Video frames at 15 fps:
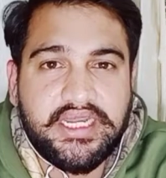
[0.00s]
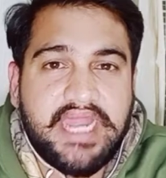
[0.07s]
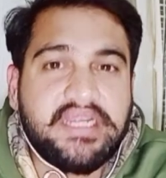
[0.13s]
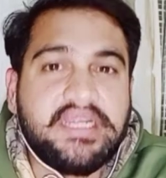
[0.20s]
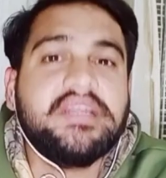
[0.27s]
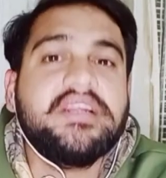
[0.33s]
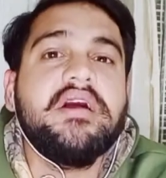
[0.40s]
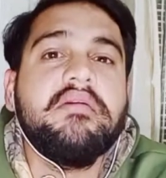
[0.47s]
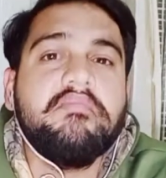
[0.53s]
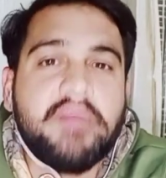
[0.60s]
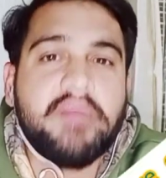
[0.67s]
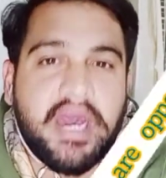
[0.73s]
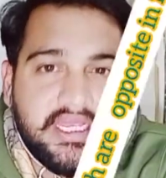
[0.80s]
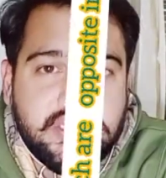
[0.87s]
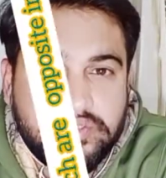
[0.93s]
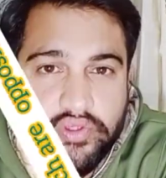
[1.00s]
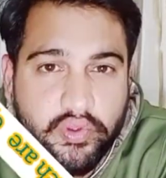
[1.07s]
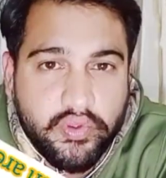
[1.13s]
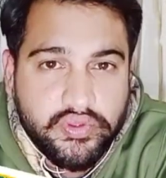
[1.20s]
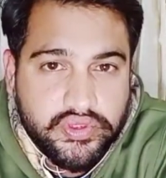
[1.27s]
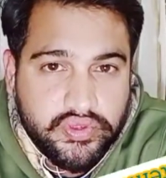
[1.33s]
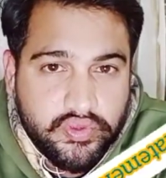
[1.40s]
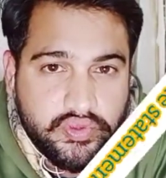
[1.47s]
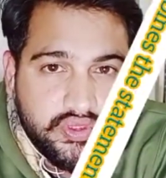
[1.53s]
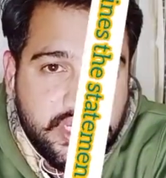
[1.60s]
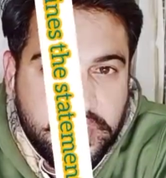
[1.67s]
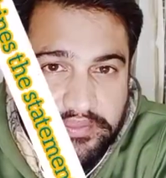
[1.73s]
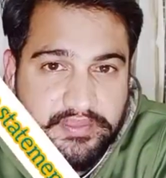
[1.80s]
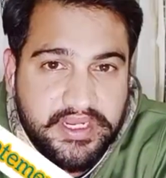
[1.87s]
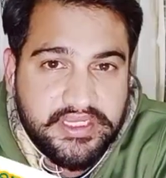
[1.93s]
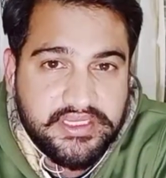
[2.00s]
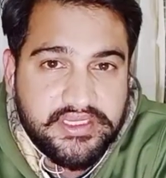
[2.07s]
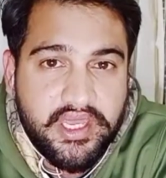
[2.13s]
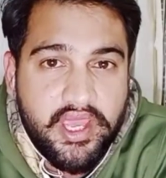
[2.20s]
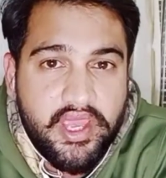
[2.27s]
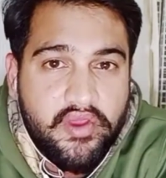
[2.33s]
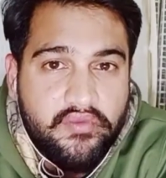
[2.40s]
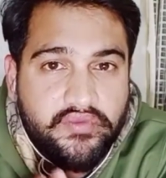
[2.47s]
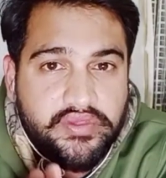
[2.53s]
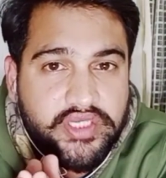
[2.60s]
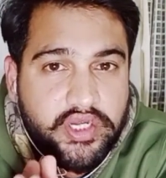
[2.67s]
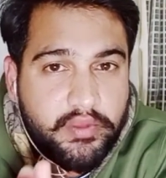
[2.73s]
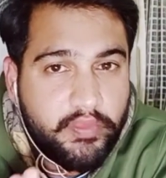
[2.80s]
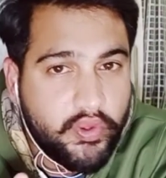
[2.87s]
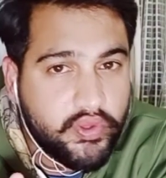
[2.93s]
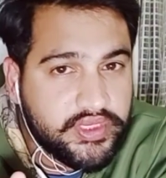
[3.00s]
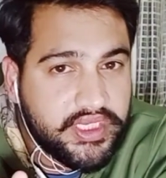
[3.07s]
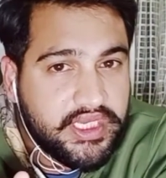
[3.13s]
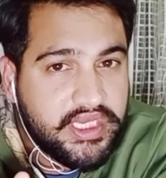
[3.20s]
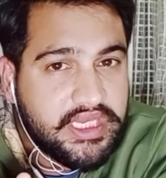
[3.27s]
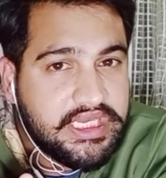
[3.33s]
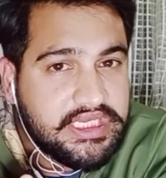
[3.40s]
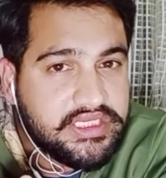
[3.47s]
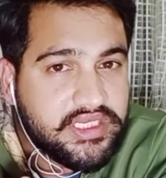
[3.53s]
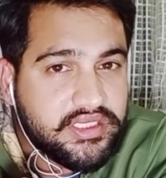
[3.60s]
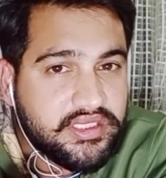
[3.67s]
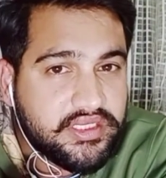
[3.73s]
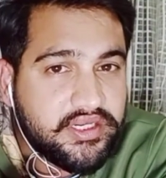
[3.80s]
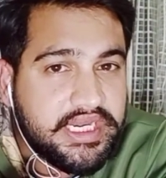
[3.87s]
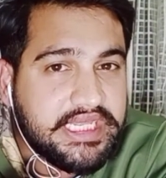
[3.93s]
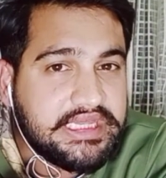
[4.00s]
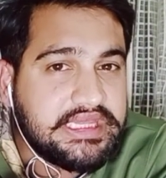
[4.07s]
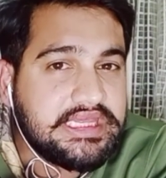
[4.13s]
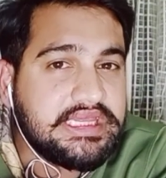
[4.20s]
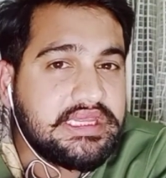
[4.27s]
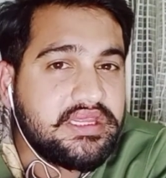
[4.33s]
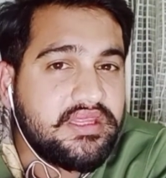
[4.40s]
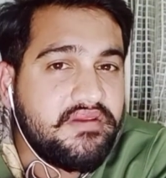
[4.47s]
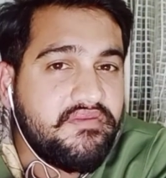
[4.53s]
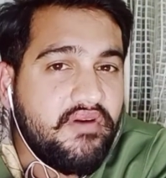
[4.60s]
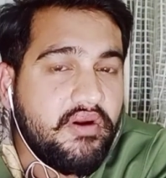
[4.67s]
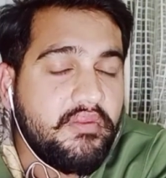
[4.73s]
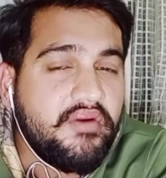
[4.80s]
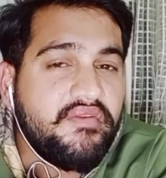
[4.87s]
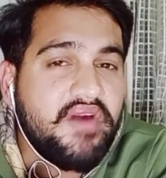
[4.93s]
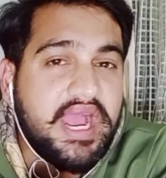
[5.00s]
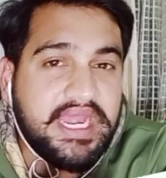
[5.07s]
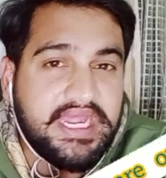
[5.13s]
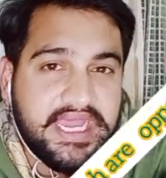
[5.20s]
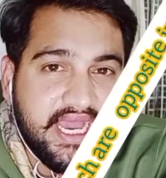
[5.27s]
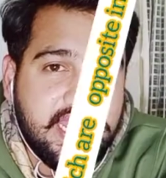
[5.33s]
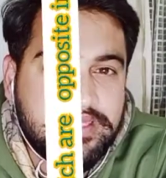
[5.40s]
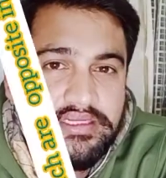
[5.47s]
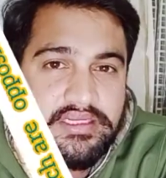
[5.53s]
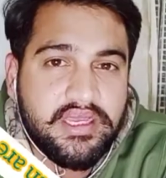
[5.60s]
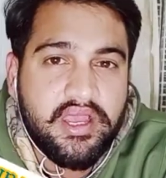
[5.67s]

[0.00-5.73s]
and it combines those two statements which are opposing each other in the form of ideas.